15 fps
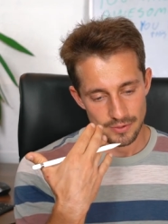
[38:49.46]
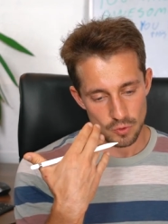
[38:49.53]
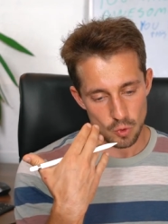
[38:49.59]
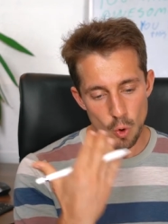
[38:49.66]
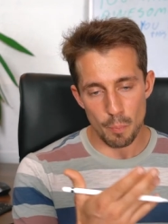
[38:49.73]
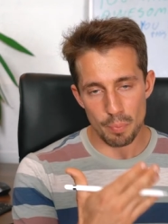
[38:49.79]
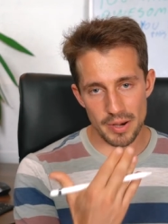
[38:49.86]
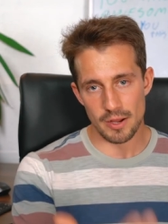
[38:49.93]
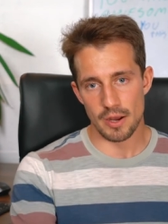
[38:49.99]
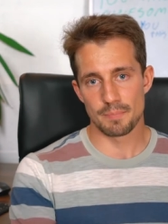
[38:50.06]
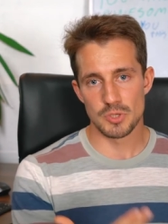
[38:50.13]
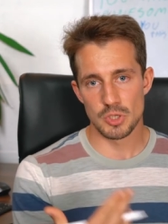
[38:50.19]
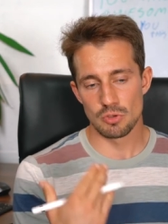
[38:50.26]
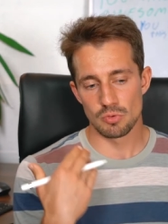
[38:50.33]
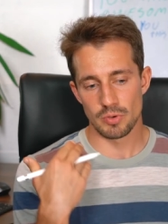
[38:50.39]
opening
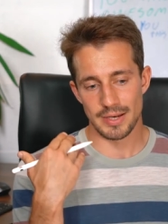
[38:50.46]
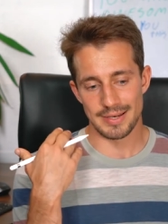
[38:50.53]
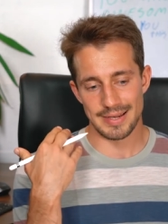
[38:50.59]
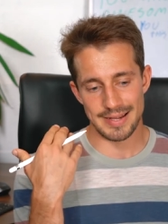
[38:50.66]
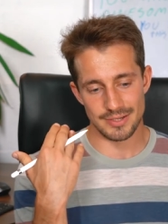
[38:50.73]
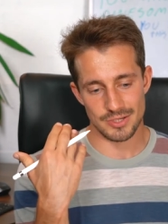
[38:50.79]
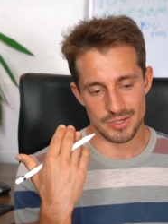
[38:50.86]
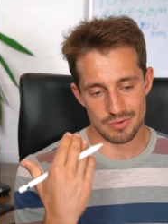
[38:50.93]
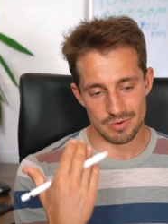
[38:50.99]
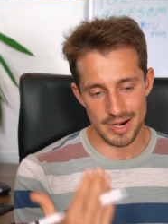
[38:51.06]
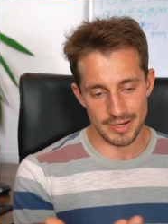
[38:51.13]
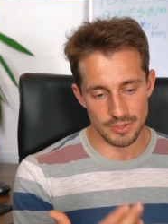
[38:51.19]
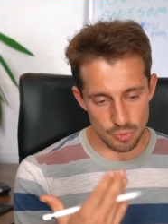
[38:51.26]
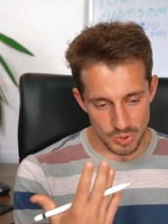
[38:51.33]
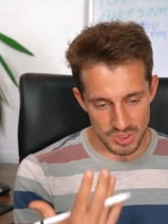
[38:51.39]
up to you and, and
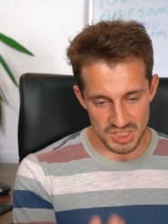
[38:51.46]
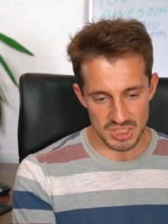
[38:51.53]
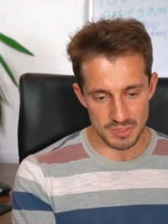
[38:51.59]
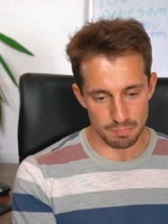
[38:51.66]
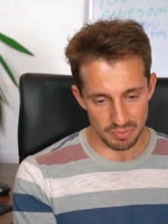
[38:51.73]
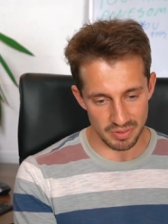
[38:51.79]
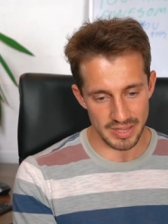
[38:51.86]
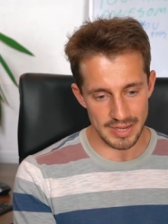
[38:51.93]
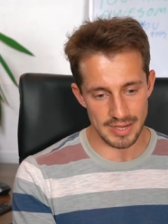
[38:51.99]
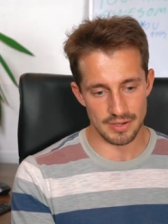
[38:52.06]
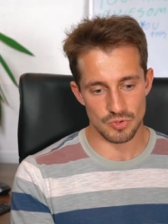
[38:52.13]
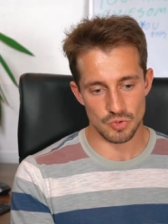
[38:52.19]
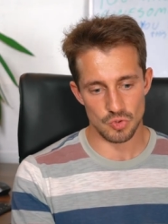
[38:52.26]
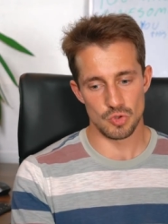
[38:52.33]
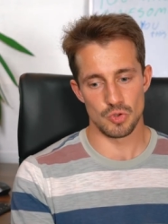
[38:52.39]
trying to
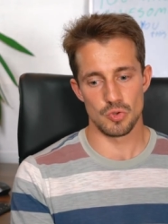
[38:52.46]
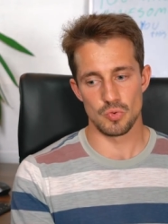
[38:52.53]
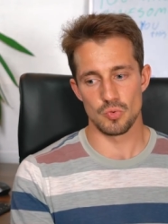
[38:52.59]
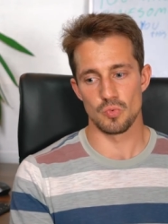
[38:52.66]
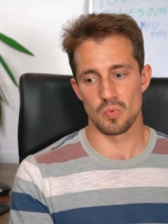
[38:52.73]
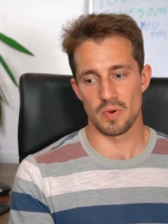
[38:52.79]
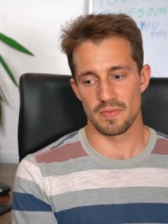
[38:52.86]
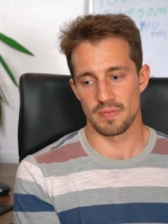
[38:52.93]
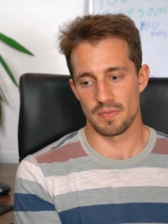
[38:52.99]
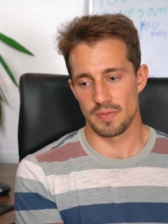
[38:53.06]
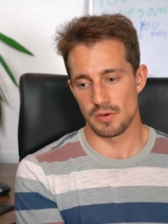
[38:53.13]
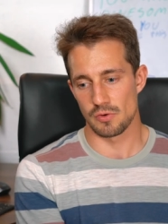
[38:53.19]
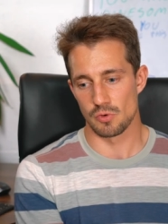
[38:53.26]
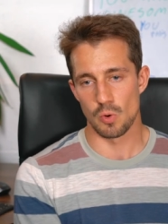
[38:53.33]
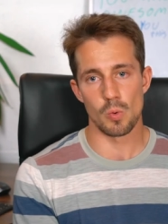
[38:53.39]
explain to you what
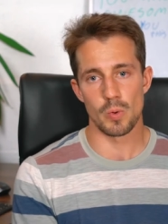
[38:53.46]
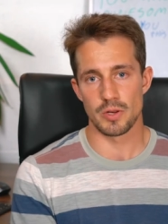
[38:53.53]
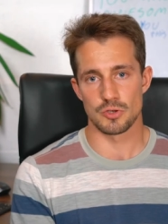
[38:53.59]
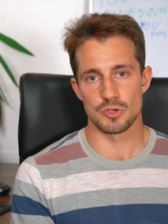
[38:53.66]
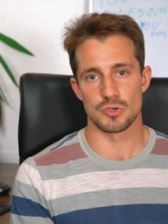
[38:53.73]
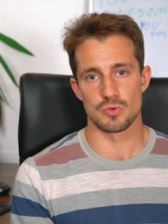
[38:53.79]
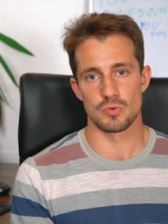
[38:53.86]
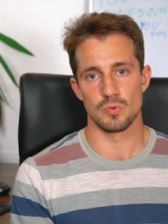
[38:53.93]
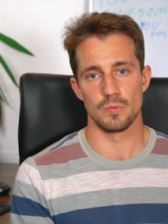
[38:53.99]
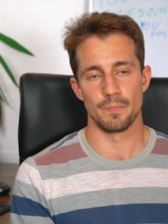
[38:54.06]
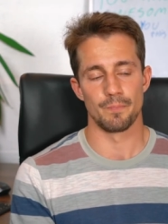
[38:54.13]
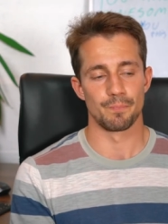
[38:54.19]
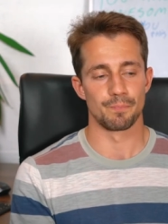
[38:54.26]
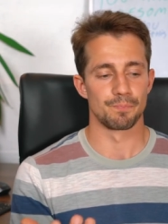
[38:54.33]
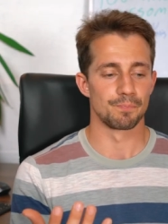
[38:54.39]
they're going through,
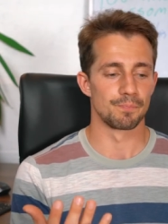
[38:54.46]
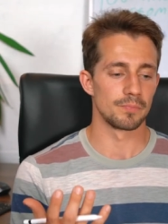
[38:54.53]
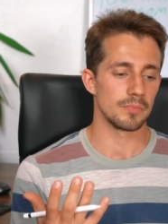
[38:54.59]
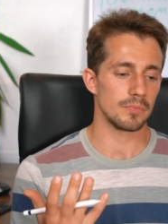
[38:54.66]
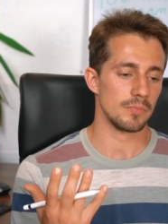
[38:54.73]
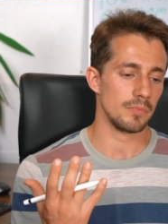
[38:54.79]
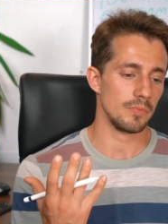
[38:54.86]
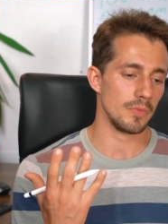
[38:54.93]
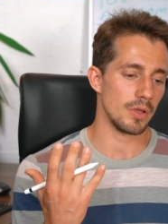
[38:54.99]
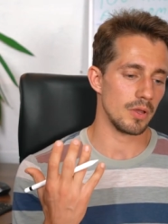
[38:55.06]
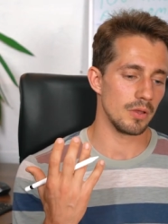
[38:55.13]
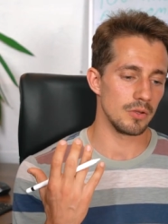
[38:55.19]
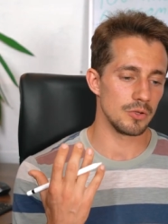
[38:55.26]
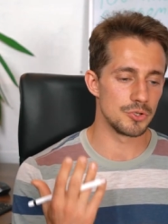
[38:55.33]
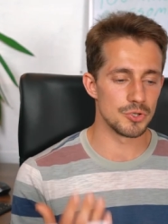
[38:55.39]

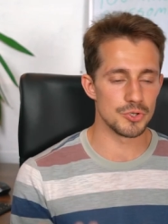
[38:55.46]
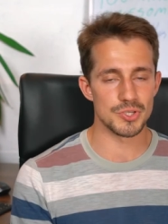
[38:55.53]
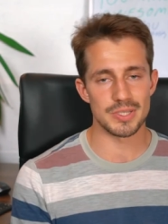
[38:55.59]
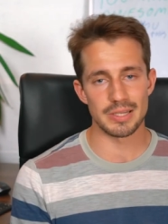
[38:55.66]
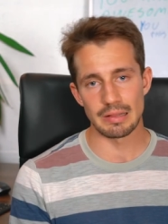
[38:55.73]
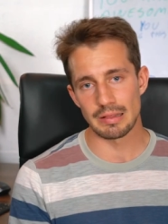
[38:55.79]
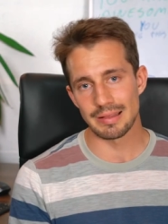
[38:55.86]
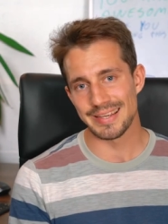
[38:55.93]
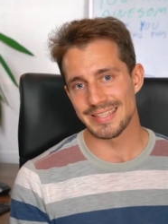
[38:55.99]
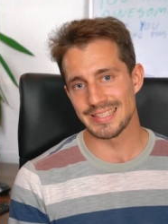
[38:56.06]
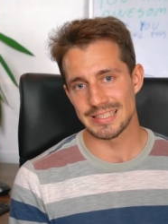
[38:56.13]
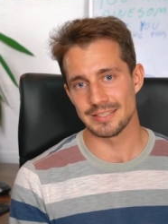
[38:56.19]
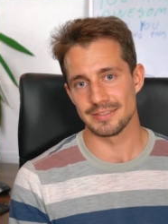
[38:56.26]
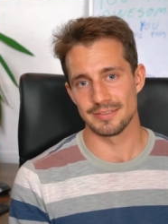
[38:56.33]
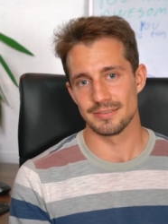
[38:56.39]
just
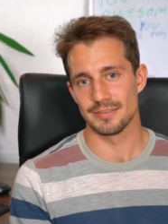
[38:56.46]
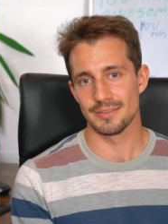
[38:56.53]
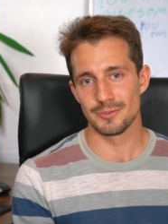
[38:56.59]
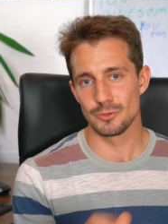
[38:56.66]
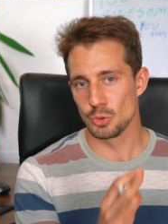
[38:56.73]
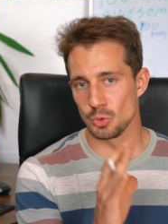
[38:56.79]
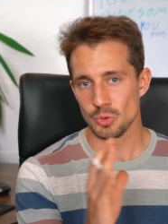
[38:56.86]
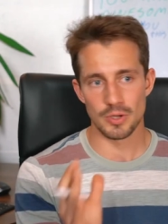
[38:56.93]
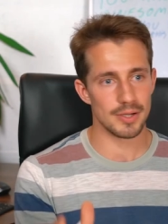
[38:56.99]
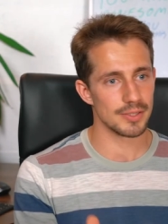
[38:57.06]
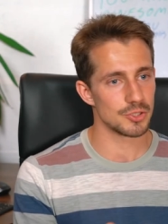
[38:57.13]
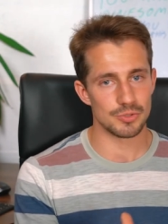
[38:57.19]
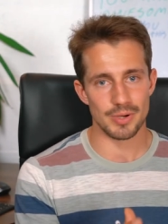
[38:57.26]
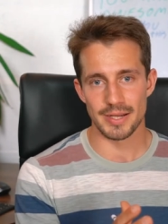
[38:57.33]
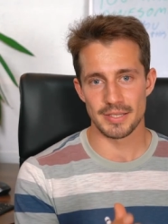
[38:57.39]
listen. Do
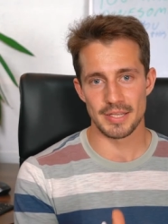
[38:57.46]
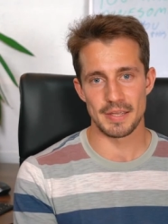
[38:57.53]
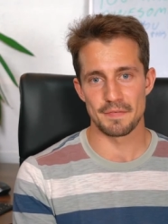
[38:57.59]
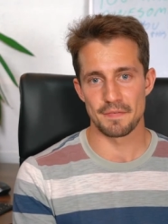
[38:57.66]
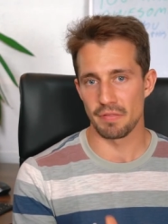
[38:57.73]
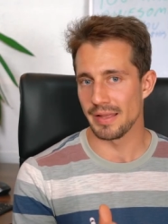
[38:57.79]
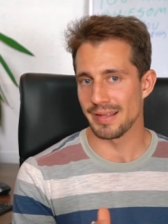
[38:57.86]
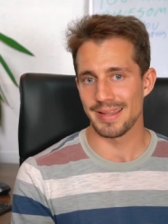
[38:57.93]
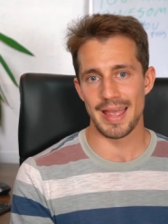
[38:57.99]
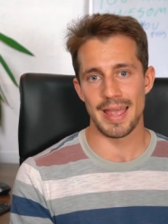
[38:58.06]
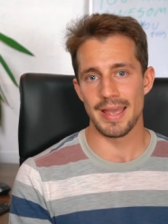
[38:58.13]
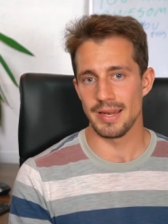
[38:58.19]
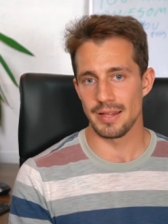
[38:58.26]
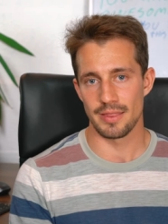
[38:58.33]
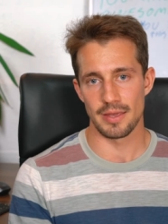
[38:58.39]
not try to inflict
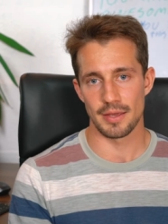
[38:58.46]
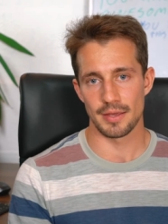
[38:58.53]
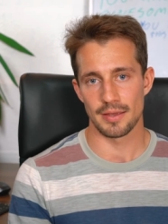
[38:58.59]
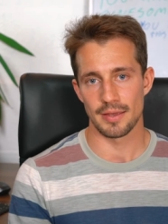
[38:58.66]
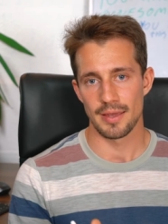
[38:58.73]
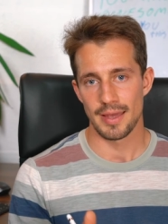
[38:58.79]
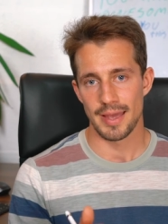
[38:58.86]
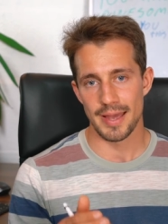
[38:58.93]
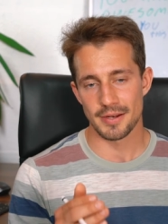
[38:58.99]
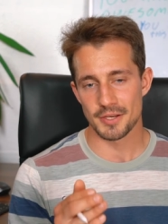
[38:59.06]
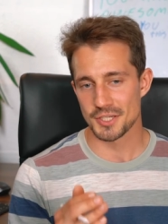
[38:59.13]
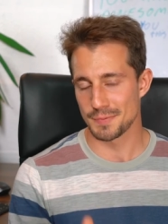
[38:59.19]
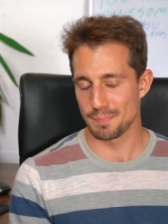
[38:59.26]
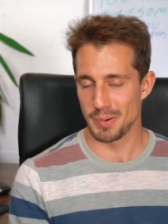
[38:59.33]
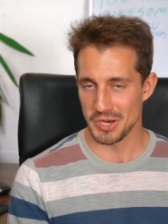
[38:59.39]
anything, and
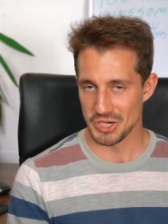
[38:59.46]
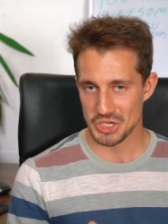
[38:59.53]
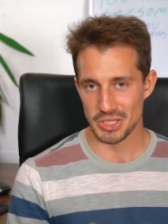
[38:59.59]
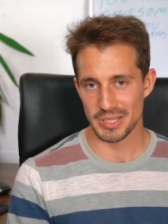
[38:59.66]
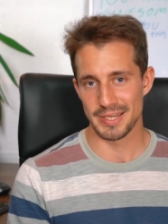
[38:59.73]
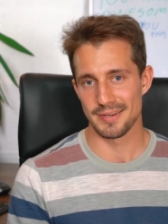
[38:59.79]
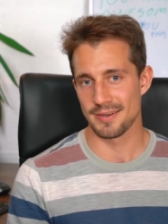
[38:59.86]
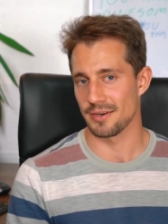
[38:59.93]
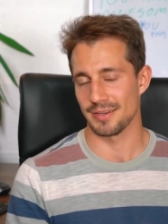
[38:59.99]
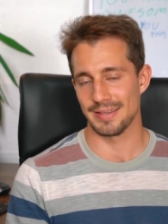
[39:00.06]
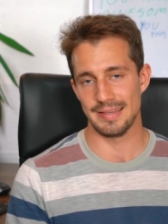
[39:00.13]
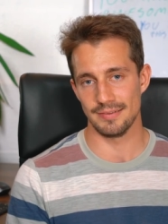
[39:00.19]
especially not